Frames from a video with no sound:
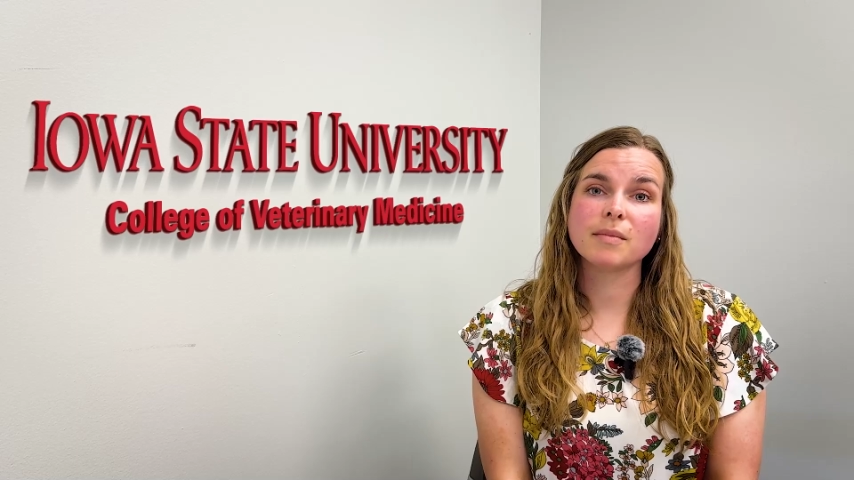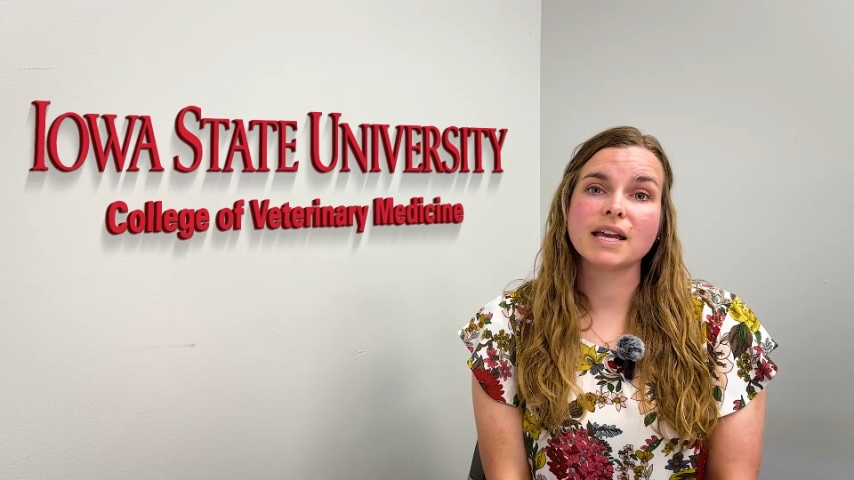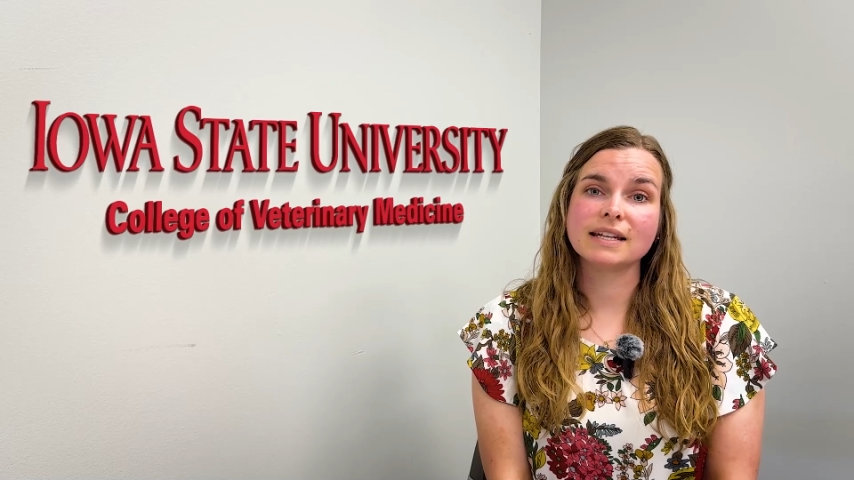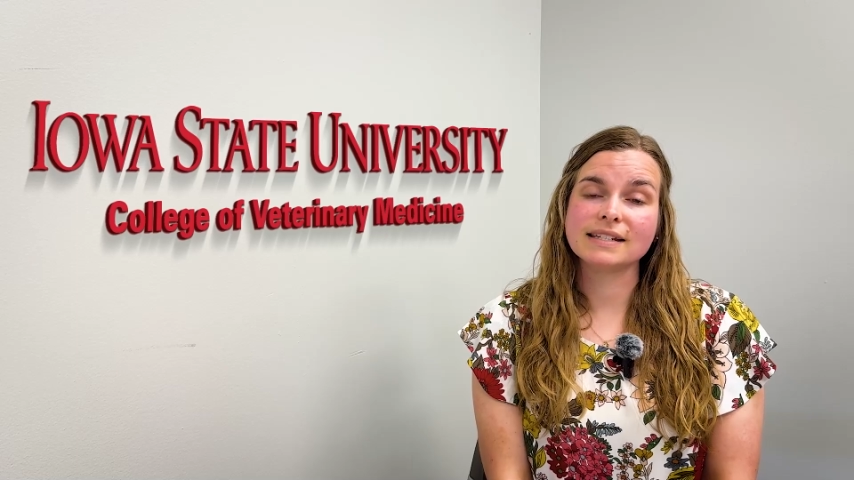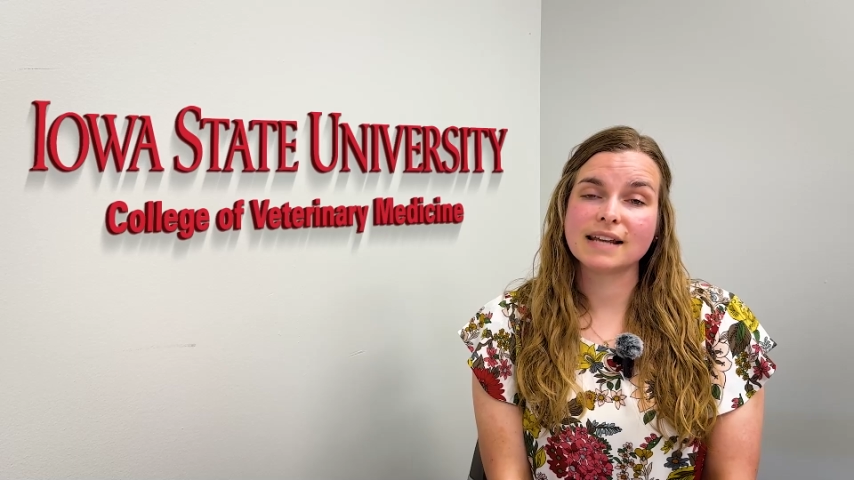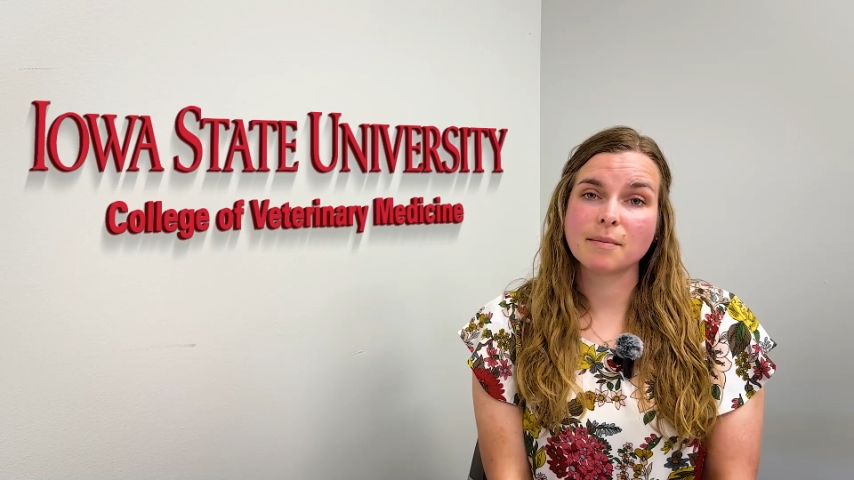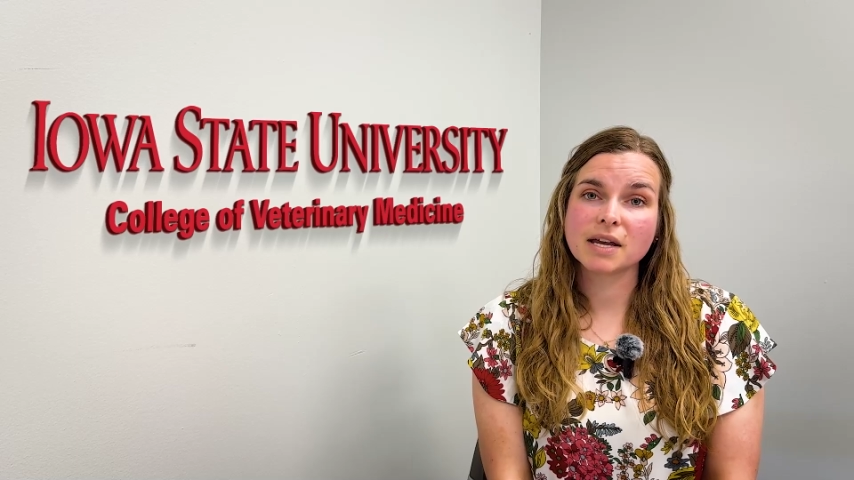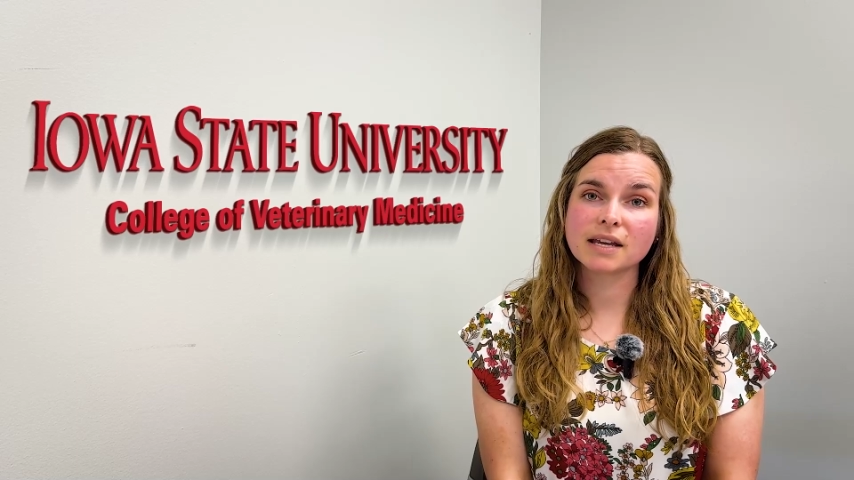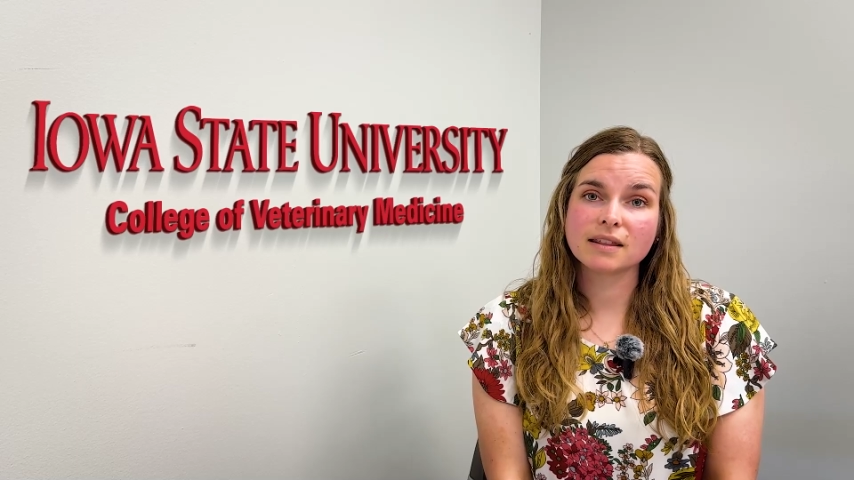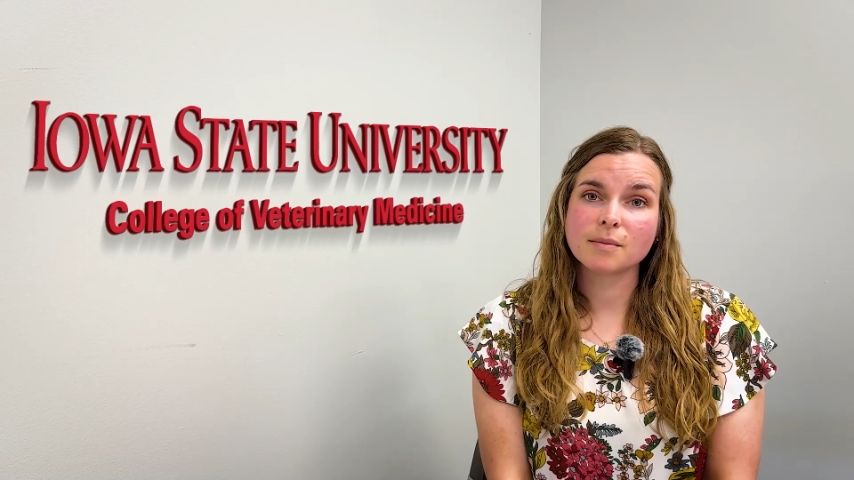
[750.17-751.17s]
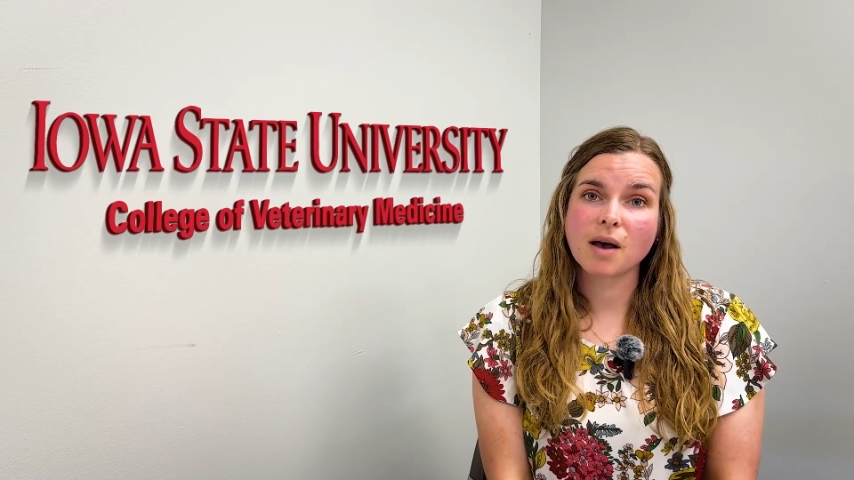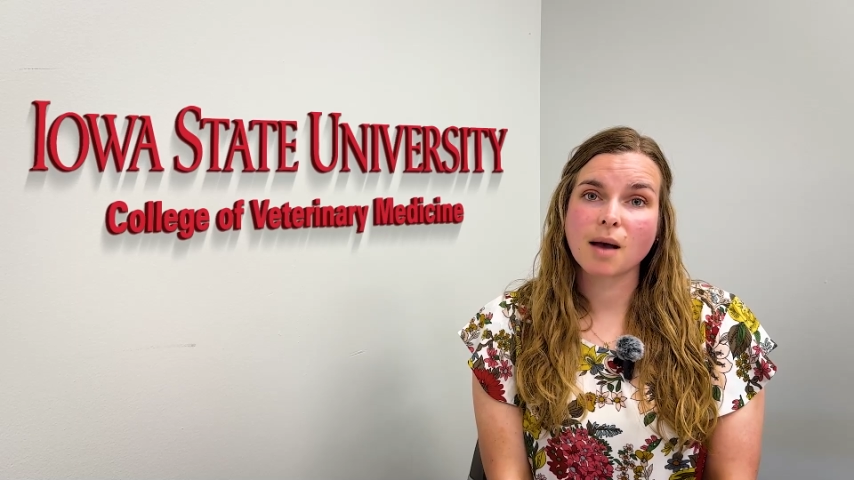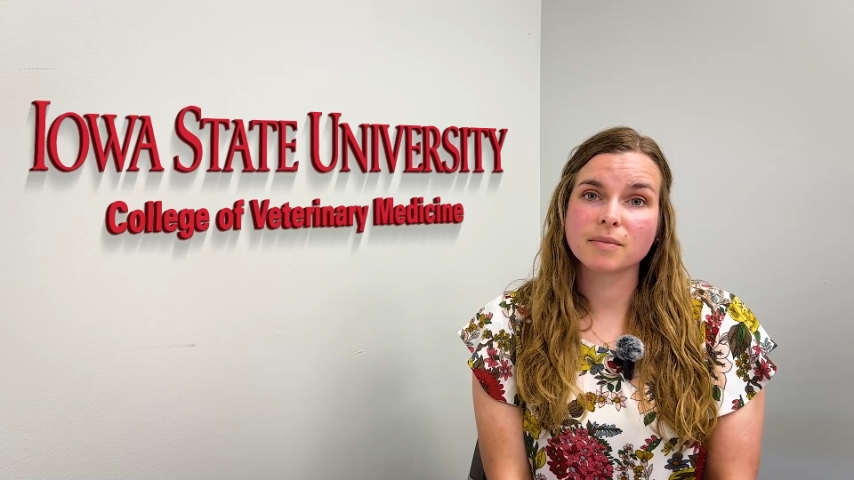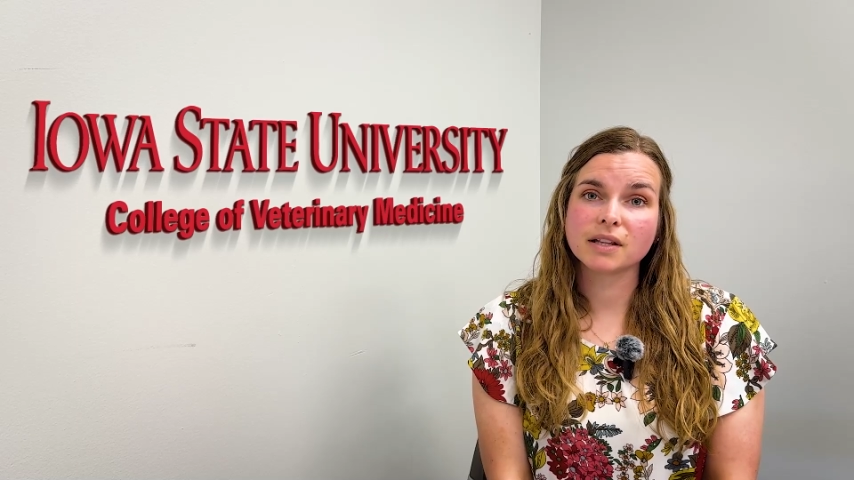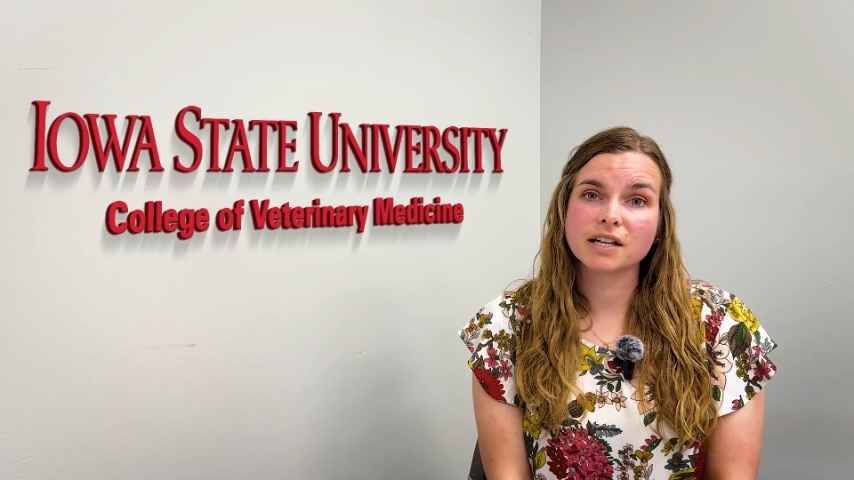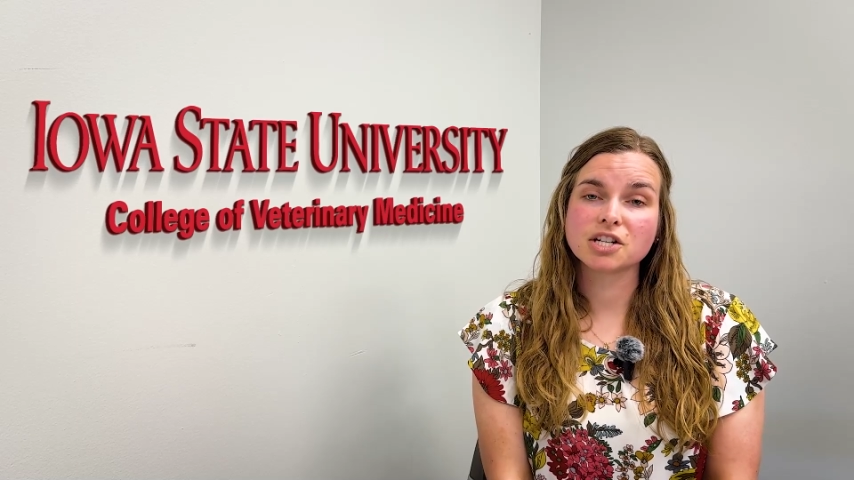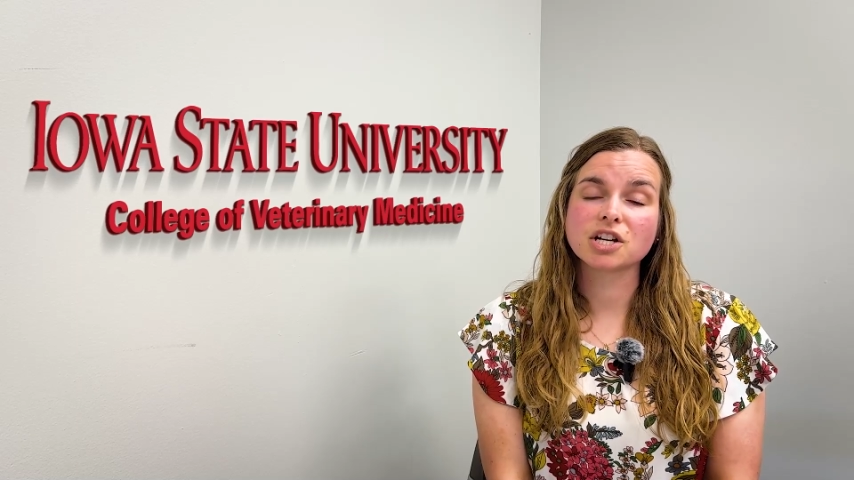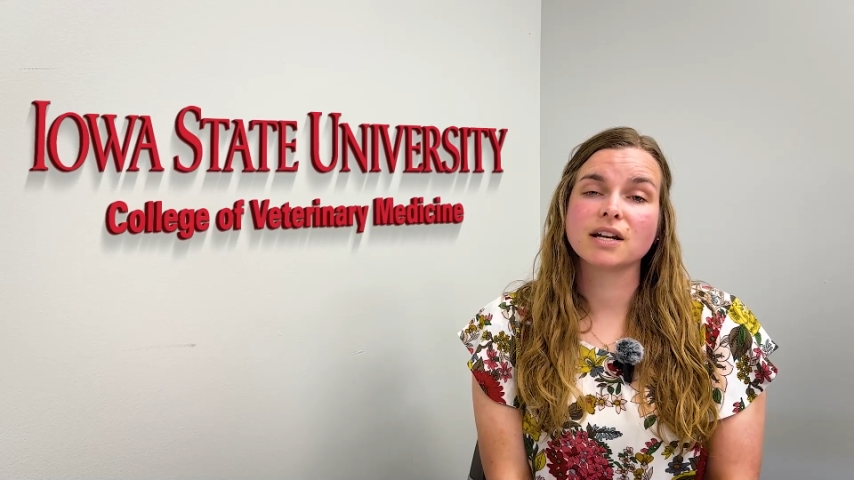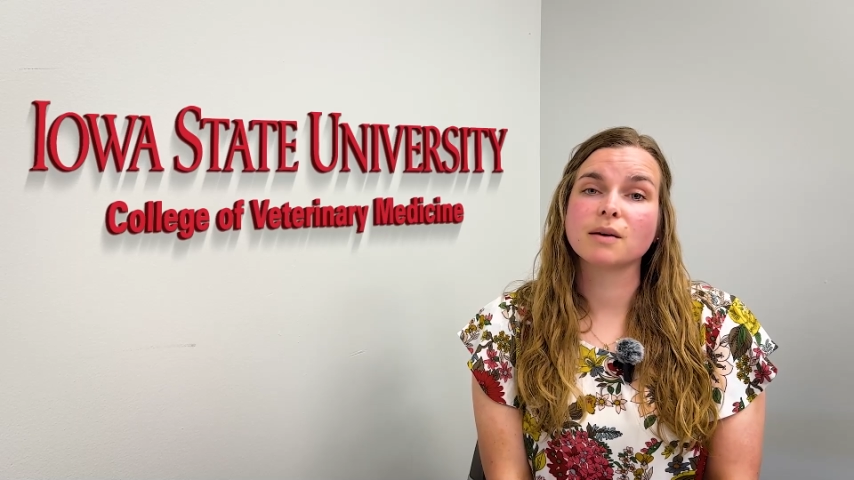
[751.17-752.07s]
endemic in the population.